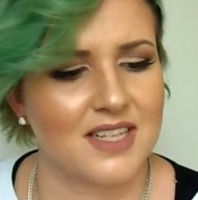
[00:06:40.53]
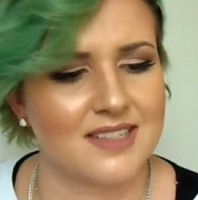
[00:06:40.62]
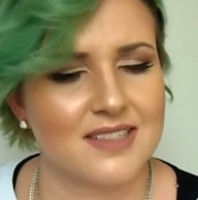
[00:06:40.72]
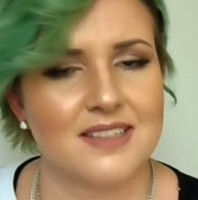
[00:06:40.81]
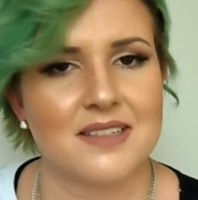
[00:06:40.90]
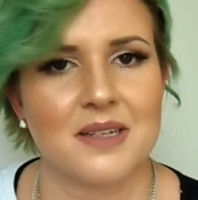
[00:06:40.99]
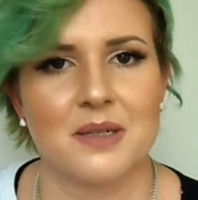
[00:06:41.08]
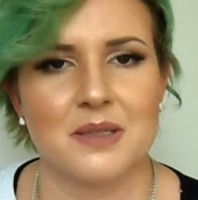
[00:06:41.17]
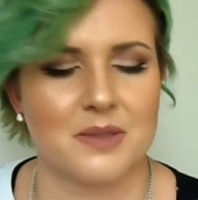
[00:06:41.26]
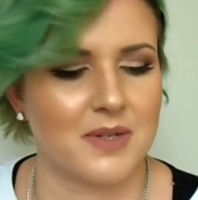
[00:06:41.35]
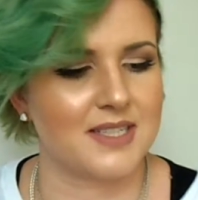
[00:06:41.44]
So
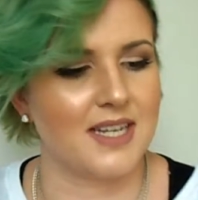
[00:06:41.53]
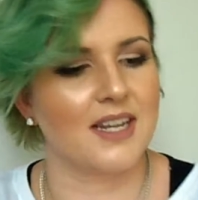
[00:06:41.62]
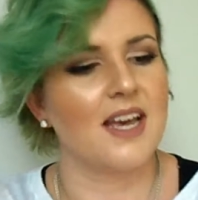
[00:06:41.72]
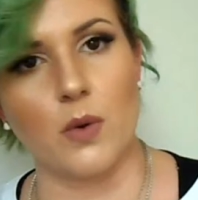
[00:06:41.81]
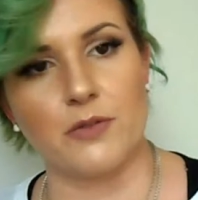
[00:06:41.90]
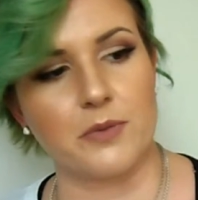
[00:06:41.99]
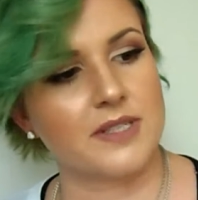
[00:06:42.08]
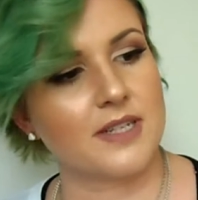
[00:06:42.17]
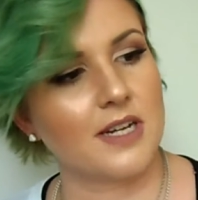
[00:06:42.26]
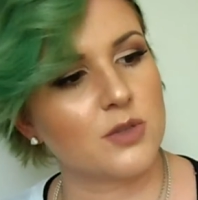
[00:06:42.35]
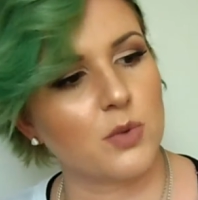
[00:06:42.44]
that's quite sad. So if
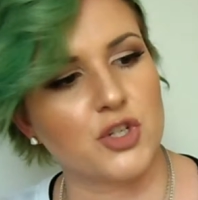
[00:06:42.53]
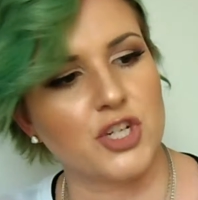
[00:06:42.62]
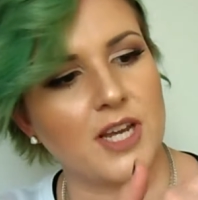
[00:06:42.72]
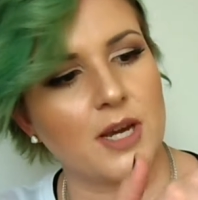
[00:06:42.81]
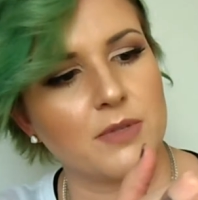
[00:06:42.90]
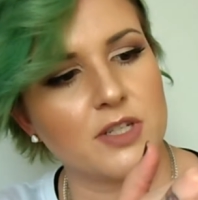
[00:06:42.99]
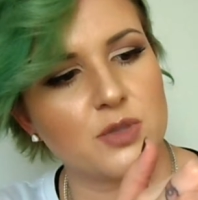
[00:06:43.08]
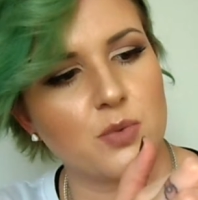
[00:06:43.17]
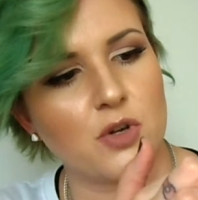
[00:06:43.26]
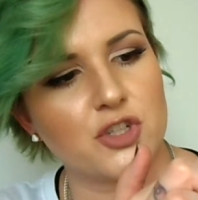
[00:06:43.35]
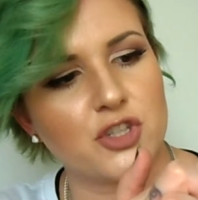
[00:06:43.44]
we start swatching now, I'm
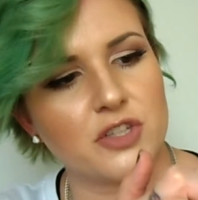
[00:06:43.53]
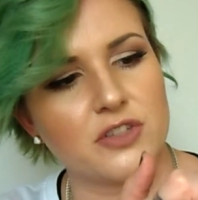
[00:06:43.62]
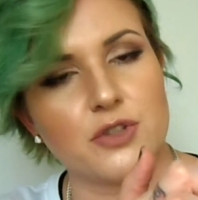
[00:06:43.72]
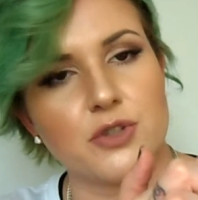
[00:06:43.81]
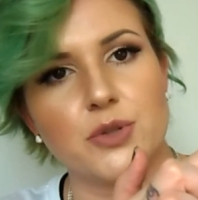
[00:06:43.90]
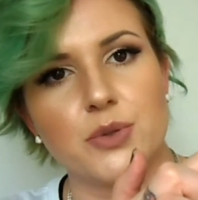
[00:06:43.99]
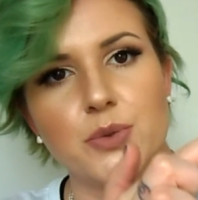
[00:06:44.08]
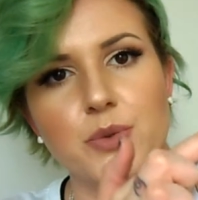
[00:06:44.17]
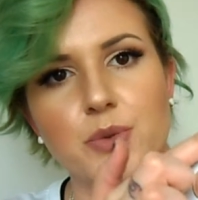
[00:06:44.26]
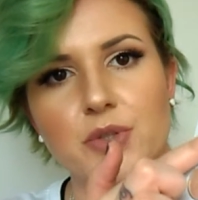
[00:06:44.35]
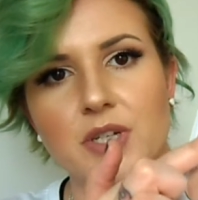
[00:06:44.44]
gonna swatch this
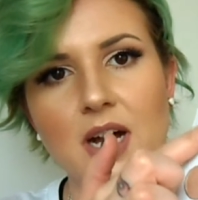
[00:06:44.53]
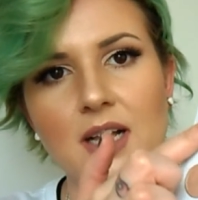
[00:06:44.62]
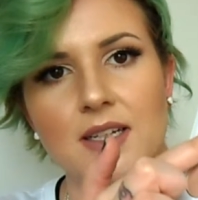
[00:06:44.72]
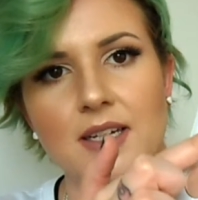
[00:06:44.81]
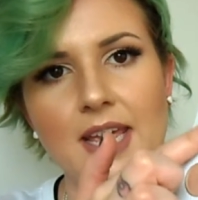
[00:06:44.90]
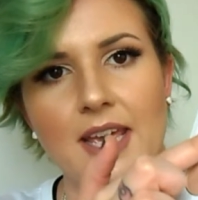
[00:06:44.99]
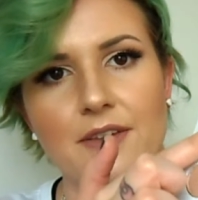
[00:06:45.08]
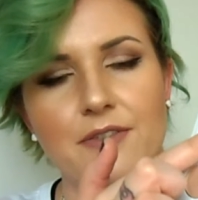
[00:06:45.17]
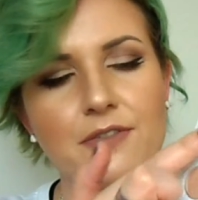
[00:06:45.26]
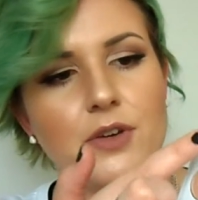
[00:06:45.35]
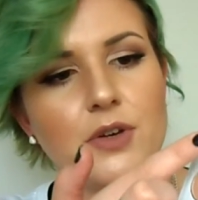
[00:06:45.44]
nude color
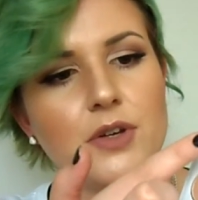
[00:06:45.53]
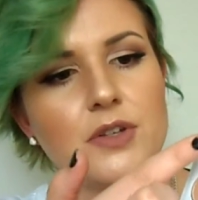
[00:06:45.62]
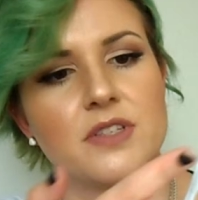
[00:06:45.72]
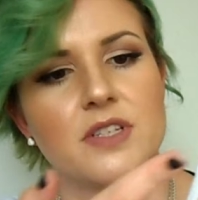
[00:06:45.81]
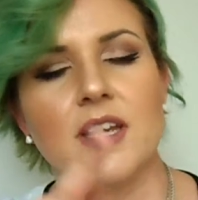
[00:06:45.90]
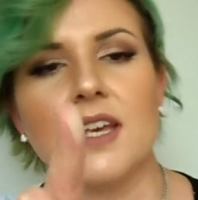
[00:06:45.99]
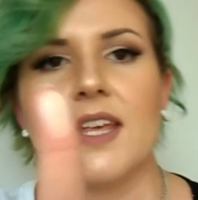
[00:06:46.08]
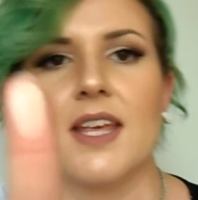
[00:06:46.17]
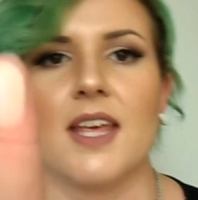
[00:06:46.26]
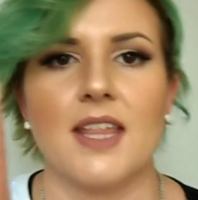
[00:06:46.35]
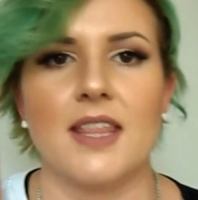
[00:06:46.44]
here first.
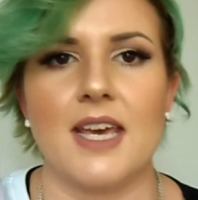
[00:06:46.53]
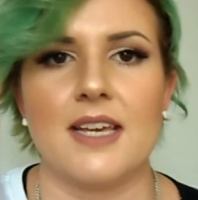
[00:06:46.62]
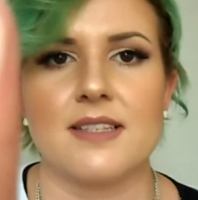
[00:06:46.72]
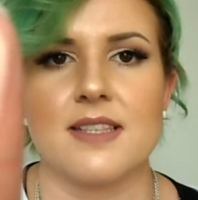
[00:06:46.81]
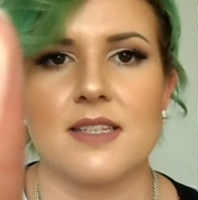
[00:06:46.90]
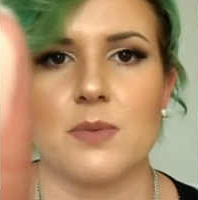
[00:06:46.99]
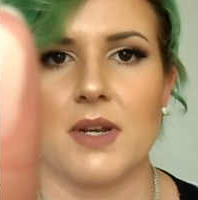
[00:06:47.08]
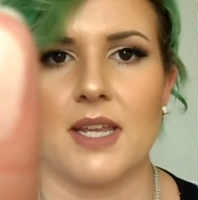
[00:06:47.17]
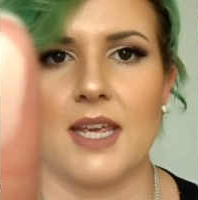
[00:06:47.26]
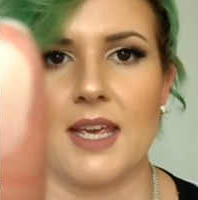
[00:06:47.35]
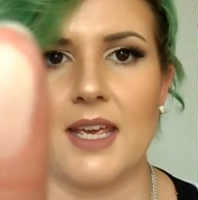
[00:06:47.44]
That's
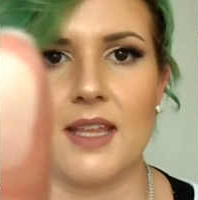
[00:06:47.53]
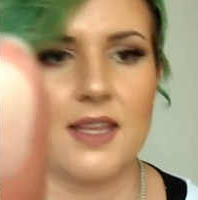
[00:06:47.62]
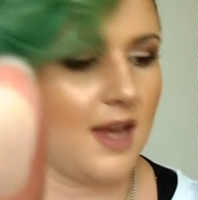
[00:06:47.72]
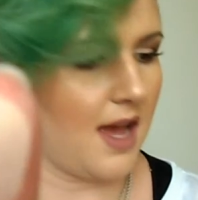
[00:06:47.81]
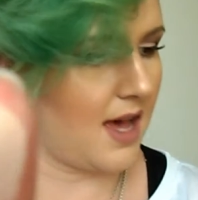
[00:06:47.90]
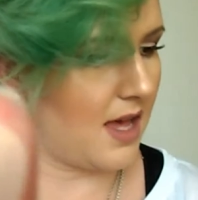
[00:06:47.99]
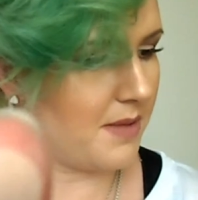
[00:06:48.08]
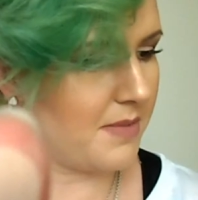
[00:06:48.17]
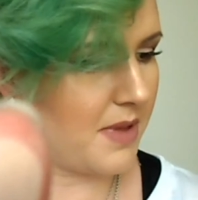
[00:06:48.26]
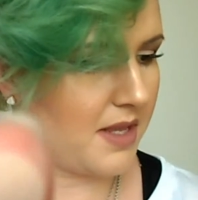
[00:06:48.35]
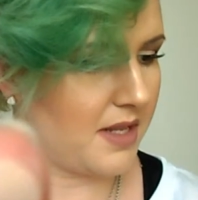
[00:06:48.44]
this one here.
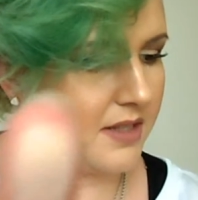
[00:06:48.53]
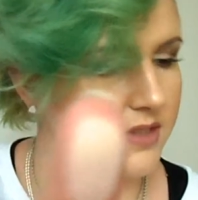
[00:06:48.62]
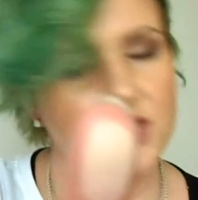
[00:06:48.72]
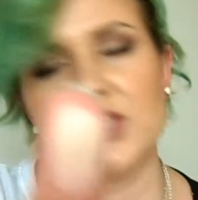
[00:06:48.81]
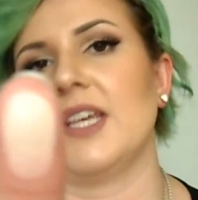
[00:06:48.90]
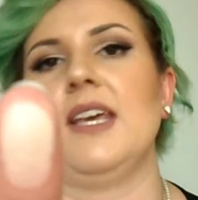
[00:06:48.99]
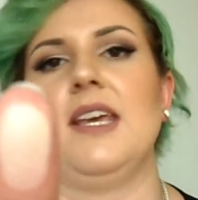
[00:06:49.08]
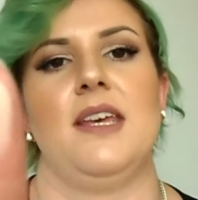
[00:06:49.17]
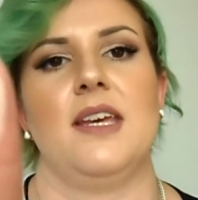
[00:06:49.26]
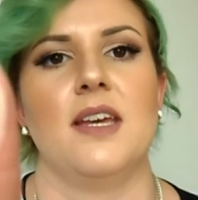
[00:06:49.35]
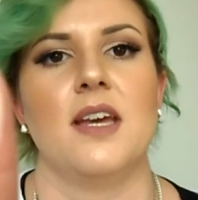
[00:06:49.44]
It is just
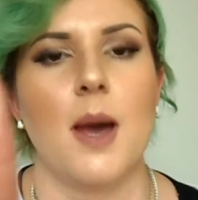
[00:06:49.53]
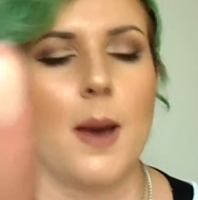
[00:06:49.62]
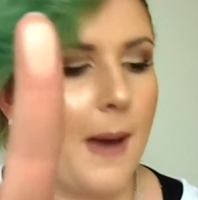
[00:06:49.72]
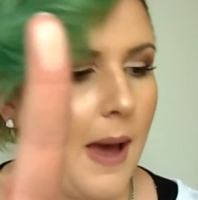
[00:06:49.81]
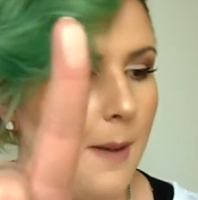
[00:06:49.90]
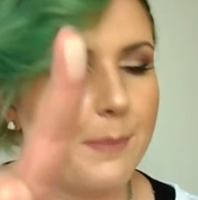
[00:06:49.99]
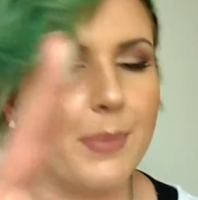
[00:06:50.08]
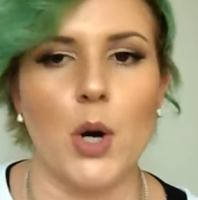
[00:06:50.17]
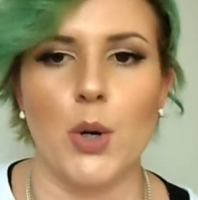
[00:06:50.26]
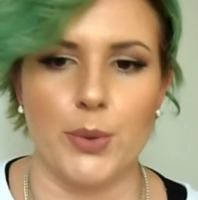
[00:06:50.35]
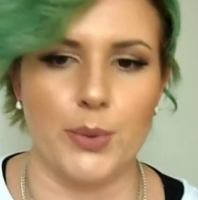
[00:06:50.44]
like a
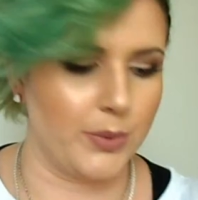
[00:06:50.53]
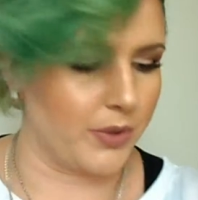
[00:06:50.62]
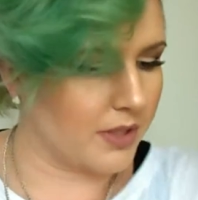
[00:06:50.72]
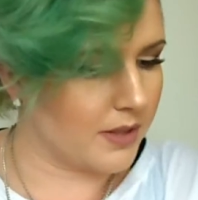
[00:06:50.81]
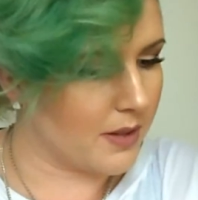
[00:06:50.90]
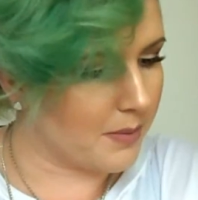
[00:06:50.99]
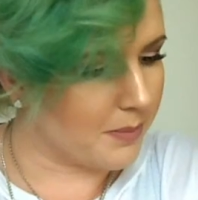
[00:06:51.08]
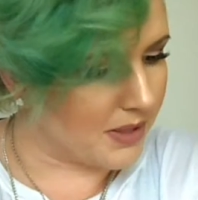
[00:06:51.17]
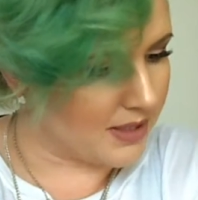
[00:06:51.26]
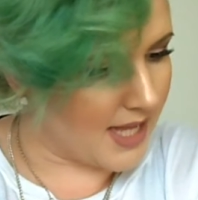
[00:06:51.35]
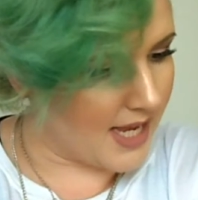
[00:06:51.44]
bone
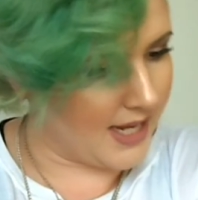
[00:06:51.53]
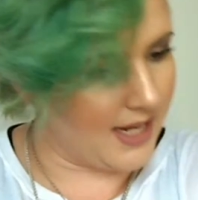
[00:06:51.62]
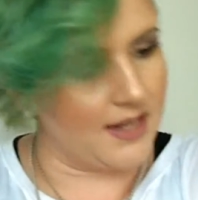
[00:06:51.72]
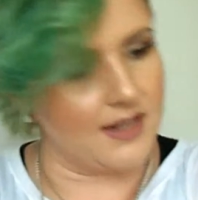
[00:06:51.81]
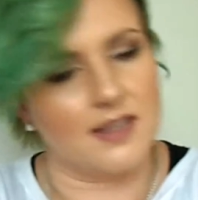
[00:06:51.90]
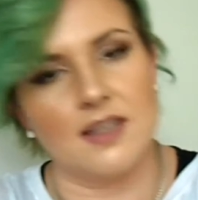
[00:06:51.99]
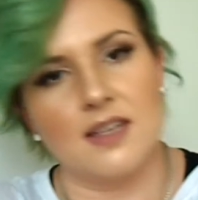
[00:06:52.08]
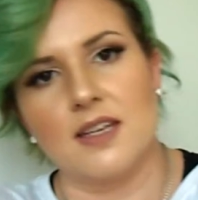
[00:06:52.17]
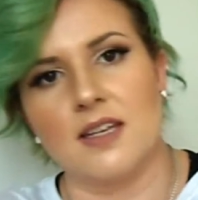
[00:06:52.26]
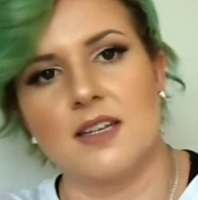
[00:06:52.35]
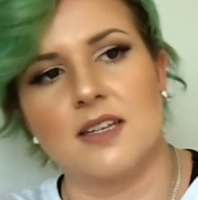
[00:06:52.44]
plain
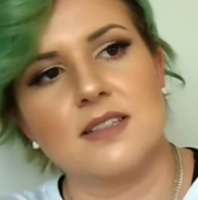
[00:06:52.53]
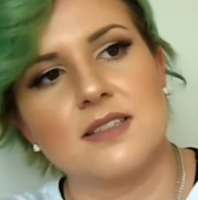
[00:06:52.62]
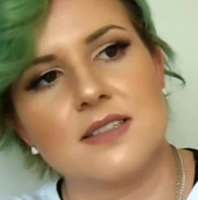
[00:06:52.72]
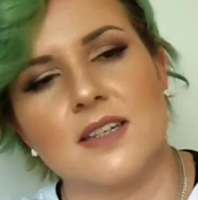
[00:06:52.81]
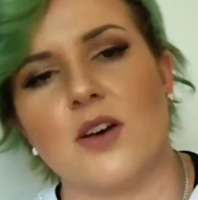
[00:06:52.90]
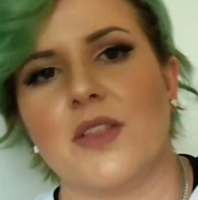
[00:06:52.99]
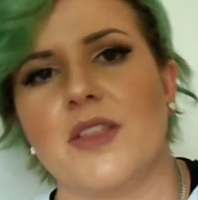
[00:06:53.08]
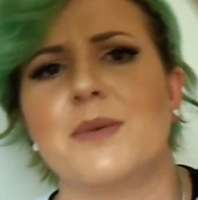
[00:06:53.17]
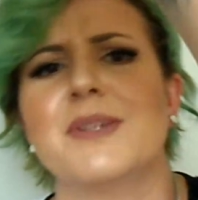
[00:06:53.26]
skin.